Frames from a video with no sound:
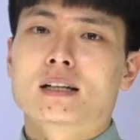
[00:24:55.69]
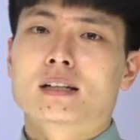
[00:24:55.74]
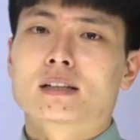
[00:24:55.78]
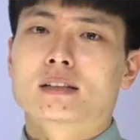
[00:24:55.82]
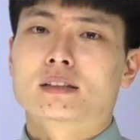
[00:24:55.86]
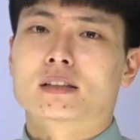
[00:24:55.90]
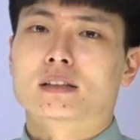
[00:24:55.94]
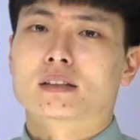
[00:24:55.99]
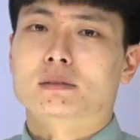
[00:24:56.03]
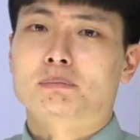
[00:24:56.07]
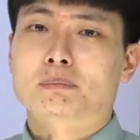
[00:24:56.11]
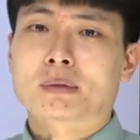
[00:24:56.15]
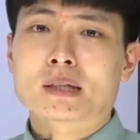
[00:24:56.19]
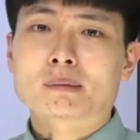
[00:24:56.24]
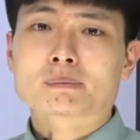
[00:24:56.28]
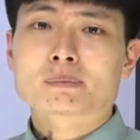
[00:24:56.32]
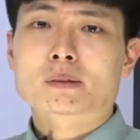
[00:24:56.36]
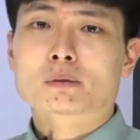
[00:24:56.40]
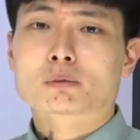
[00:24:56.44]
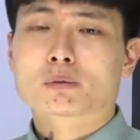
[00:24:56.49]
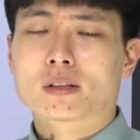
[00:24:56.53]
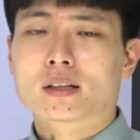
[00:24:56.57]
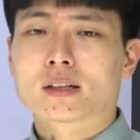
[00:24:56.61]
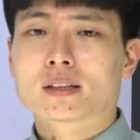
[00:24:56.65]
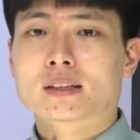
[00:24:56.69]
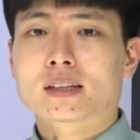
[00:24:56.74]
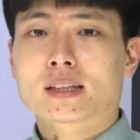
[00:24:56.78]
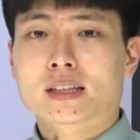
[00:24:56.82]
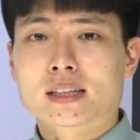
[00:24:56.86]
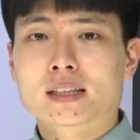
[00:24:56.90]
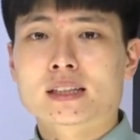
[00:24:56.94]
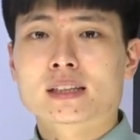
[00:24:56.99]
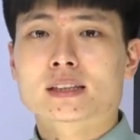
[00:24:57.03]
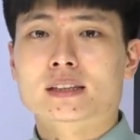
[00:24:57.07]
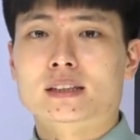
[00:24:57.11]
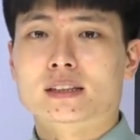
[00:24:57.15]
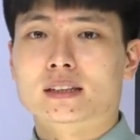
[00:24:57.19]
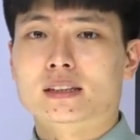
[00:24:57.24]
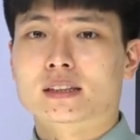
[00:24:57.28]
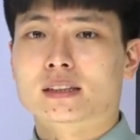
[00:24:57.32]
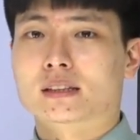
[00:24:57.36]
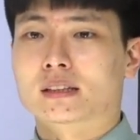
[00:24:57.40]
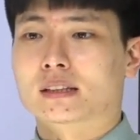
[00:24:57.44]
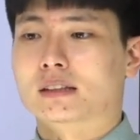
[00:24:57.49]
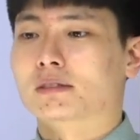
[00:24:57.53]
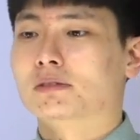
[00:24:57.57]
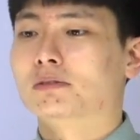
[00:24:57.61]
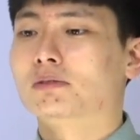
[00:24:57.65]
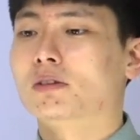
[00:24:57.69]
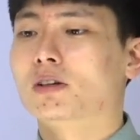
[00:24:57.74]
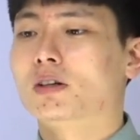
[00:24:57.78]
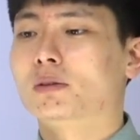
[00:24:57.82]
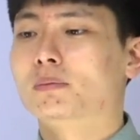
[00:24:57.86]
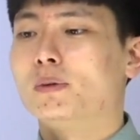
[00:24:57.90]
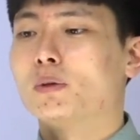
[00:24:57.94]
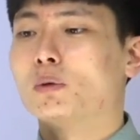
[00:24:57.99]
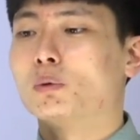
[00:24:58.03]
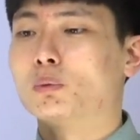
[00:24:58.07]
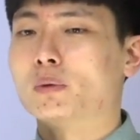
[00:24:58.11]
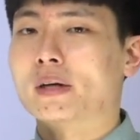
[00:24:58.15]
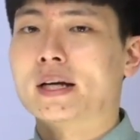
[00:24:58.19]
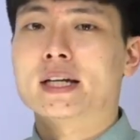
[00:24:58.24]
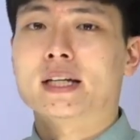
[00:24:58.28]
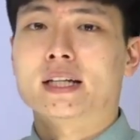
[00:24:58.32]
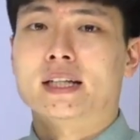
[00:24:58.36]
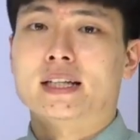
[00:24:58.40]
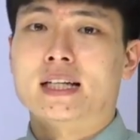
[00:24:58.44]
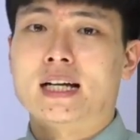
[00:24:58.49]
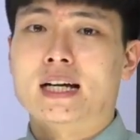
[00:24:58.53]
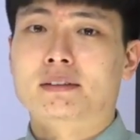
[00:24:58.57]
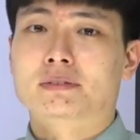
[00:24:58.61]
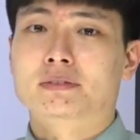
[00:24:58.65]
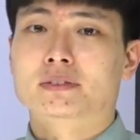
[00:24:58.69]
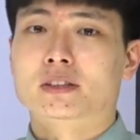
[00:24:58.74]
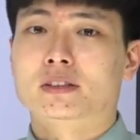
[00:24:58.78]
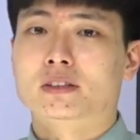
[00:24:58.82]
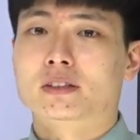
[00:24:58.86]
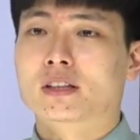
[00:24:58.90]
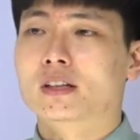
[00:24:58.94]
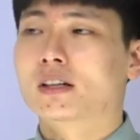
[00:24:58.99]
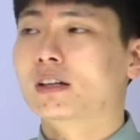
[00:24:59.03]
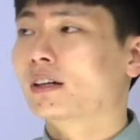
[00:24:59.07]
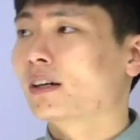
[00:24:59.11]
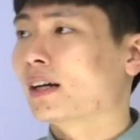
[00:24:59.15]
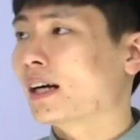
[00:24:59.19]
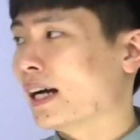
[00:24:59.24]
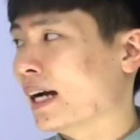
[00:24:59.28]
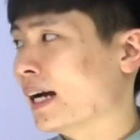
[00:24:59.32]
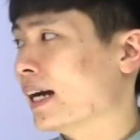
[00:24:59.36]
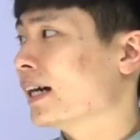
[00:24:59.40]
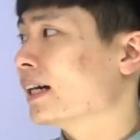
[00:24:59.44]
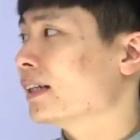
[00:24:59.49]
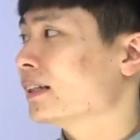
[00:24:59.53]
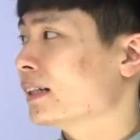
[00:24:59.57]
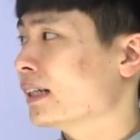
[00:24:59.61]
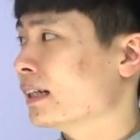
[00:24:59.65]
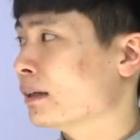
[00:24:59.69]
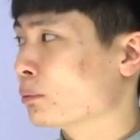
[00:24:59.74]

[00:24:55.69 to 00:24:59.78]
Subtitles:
the paper one is, formal writing after all, and it